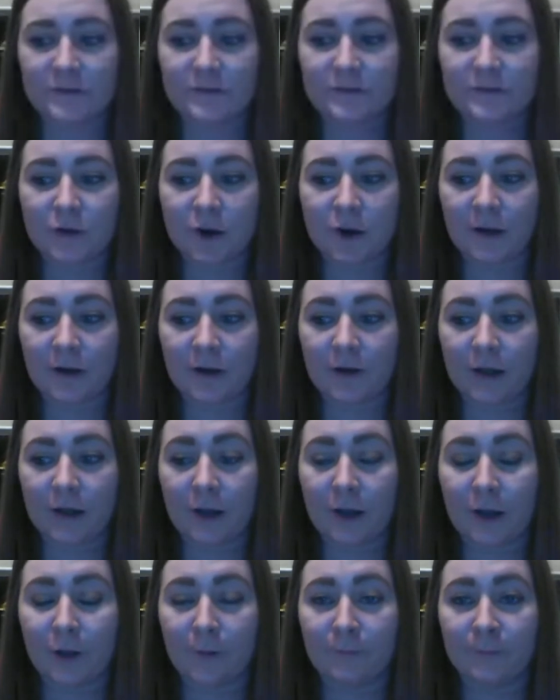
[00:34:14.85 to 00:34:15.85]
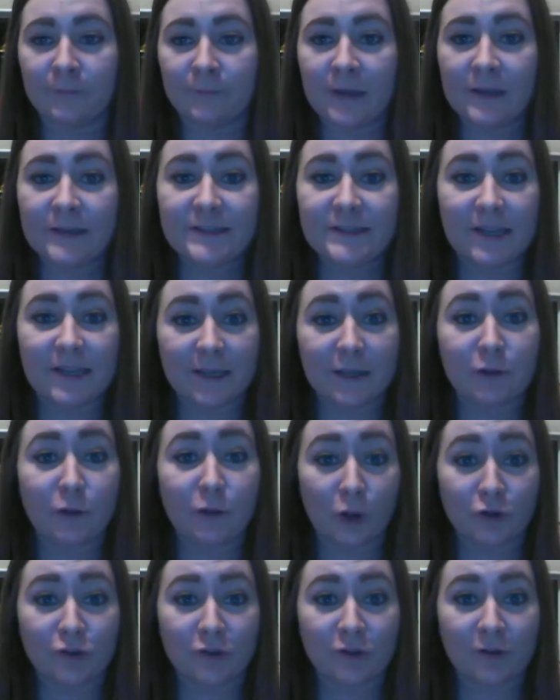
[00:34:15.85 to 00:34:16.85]
start taking
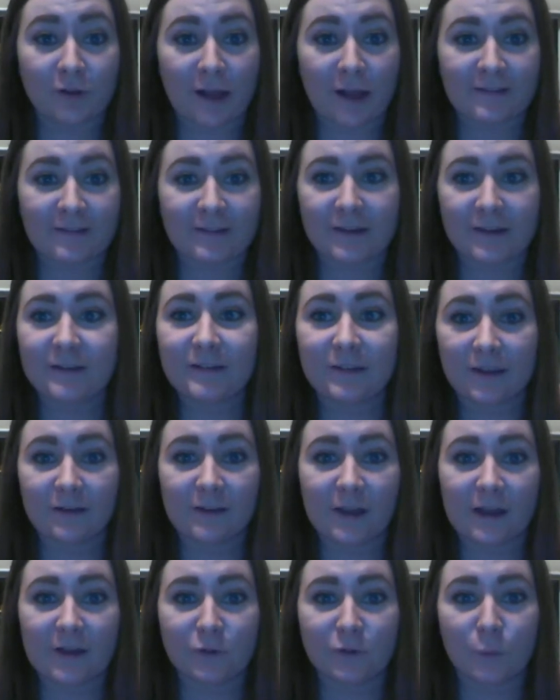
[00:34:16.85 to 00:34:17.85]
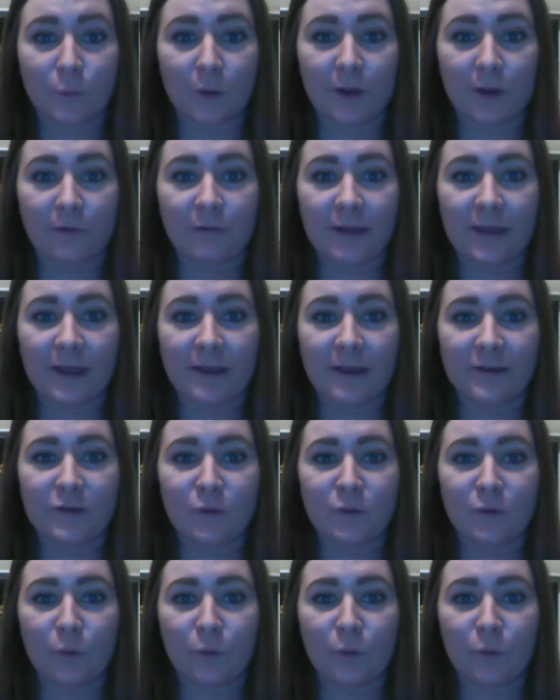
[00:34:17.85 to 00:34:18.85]
larger classes as well, and
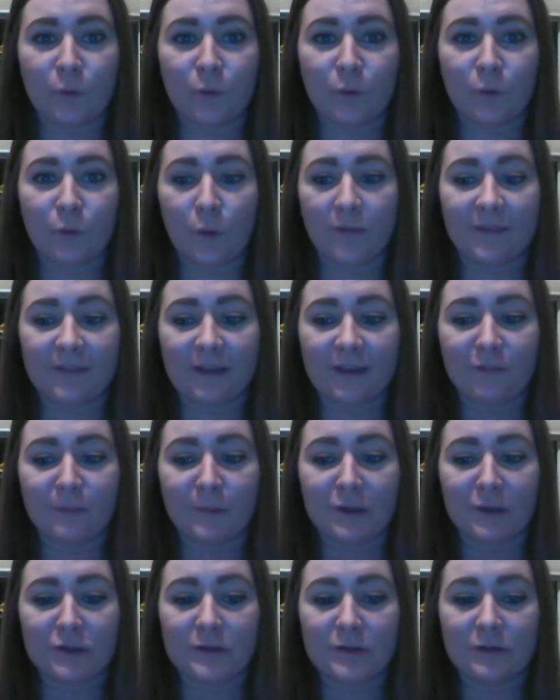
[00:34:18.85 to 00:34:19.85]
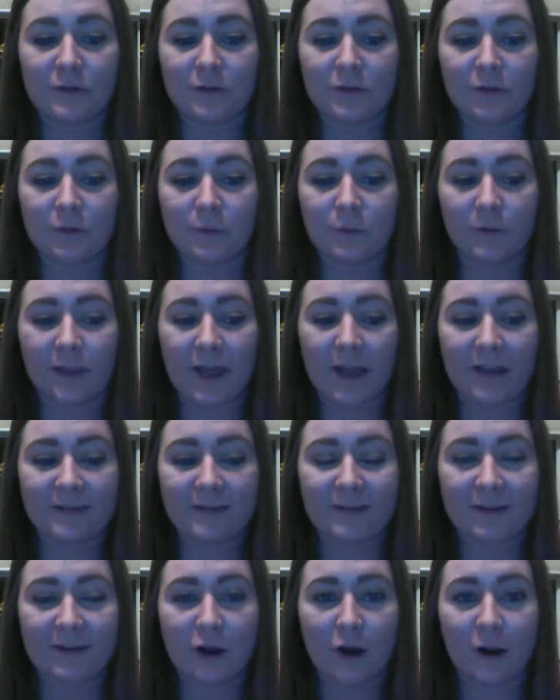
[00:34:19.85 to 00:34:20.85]
one thing that they've been
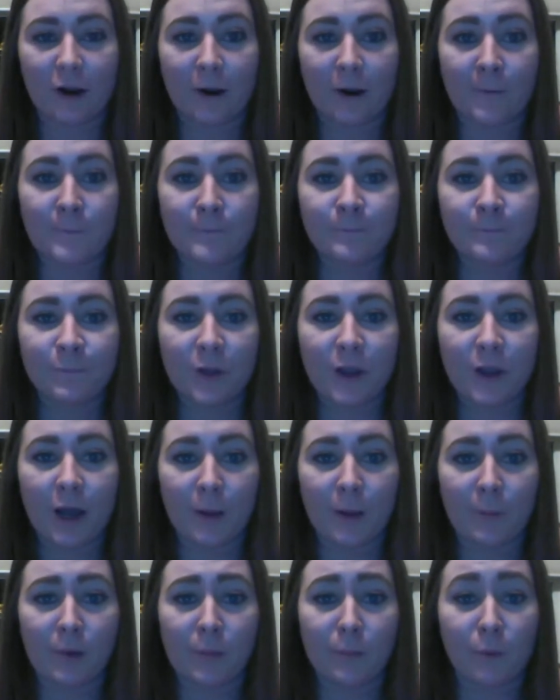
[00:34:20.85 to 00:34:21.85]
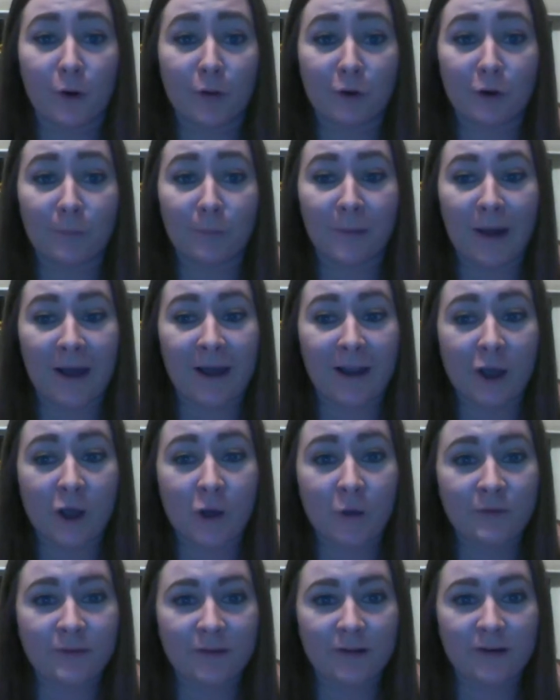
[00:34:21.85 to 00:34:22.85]
utilizing are brother
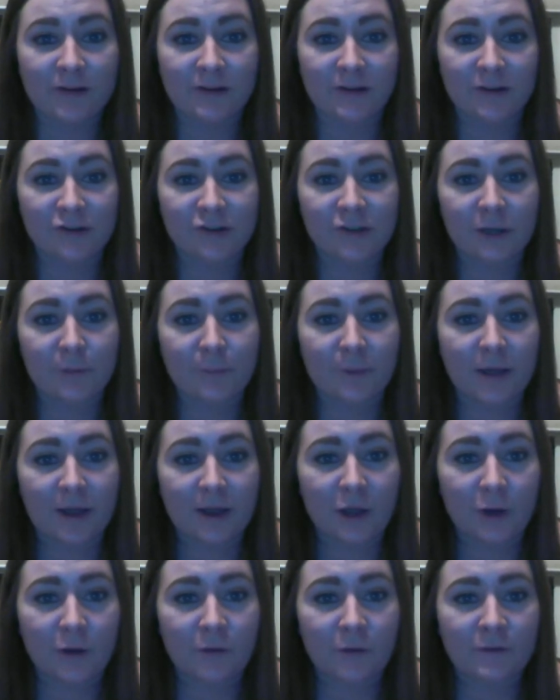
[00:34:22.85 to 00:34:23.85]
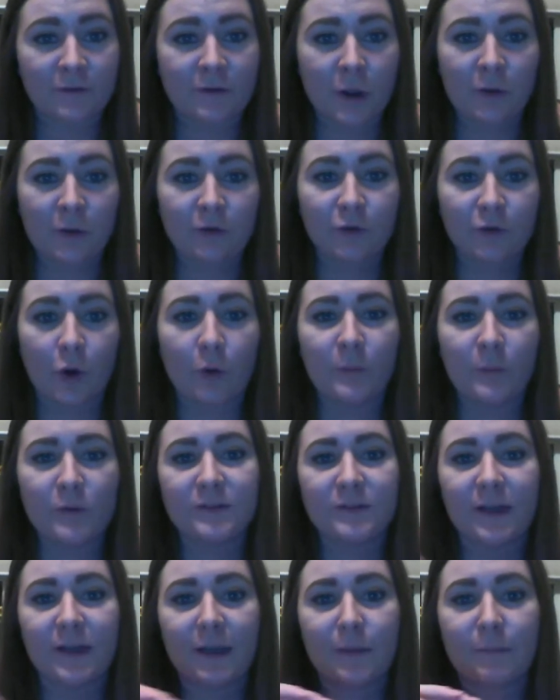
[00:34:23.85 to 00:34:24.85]
bios and initiate bios. So
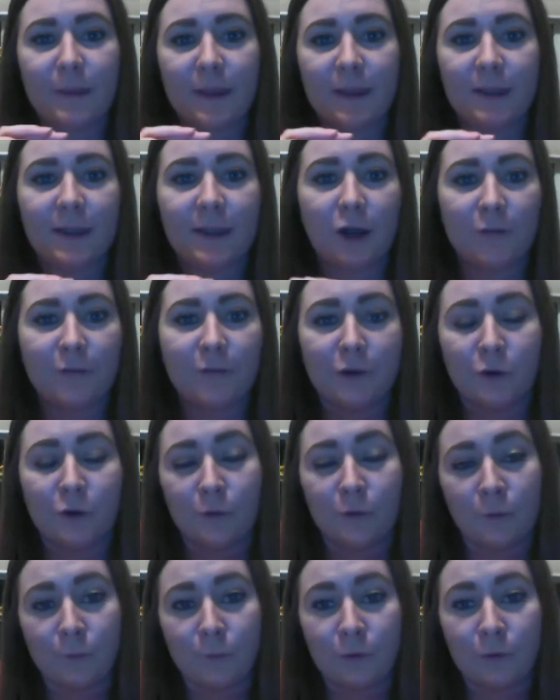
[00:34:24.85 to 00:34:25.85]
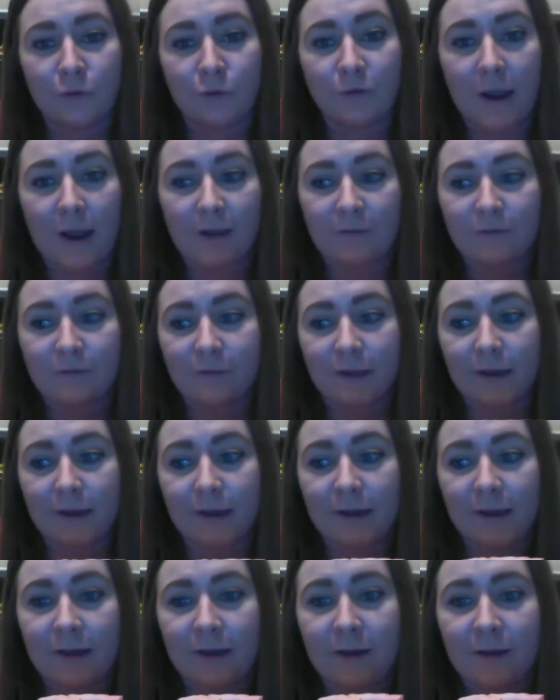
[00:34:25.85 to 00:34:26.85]
almost like making on their Google Drive like
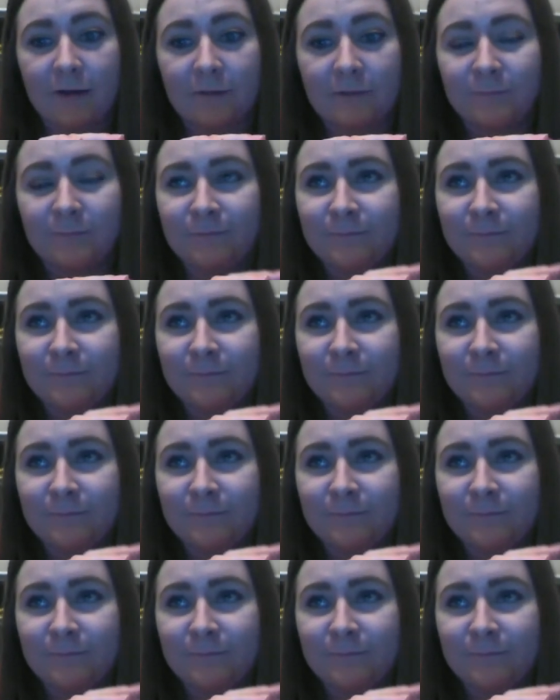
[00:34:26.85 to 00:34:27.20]
a